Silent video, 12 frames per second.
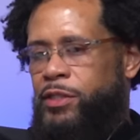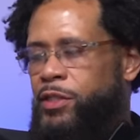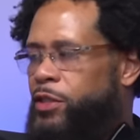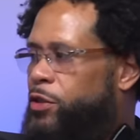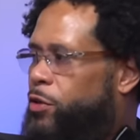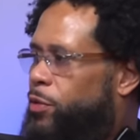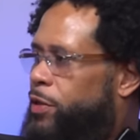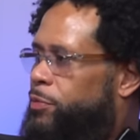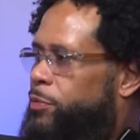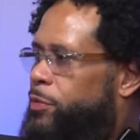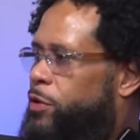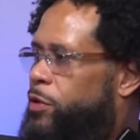need to go any.
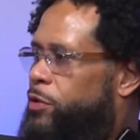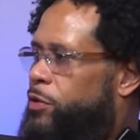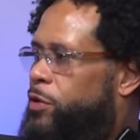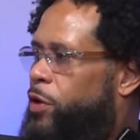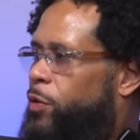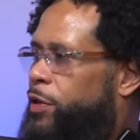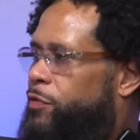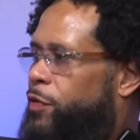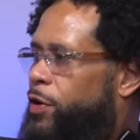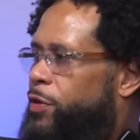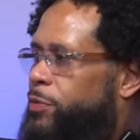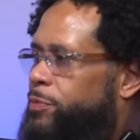It, bro. You're go a very further. humble